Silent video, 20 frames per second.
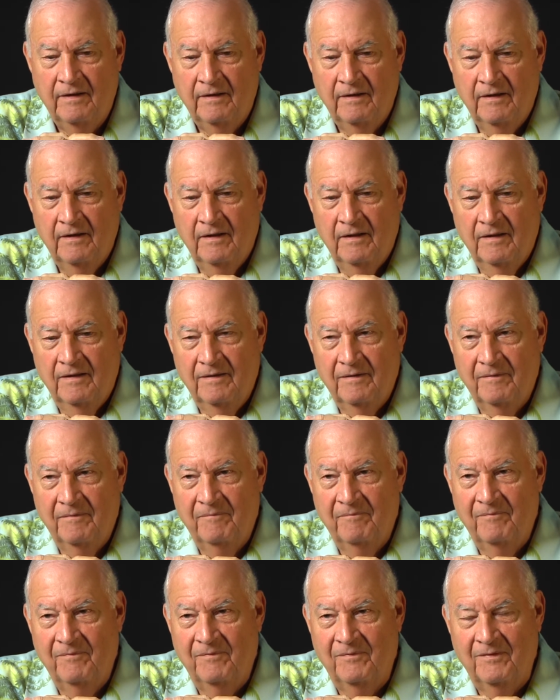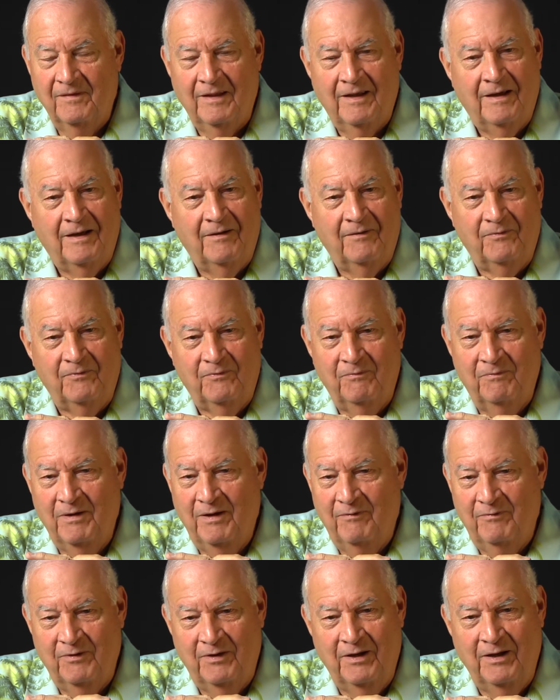You're their lucky charm, uh, apparently. Uh,
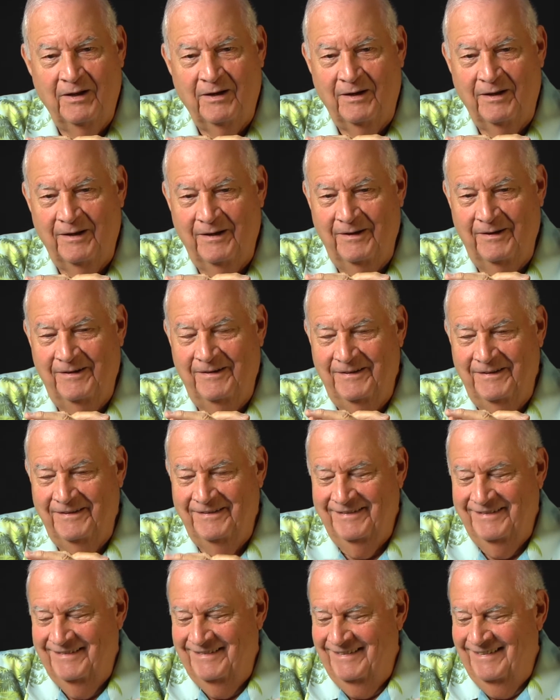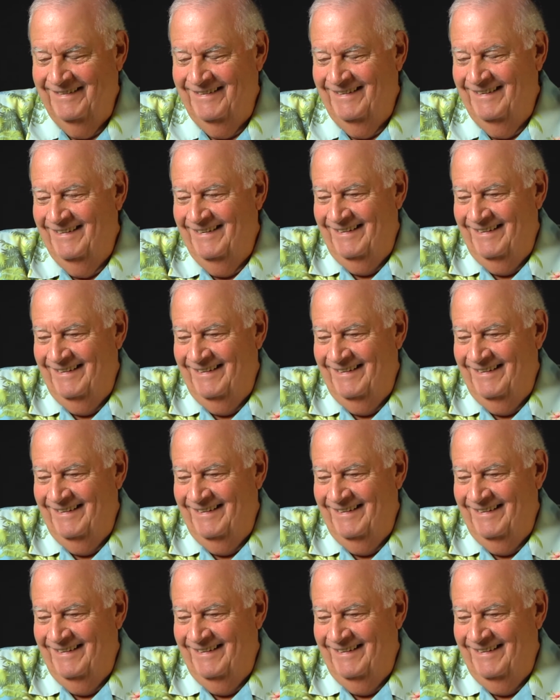just gotta keep.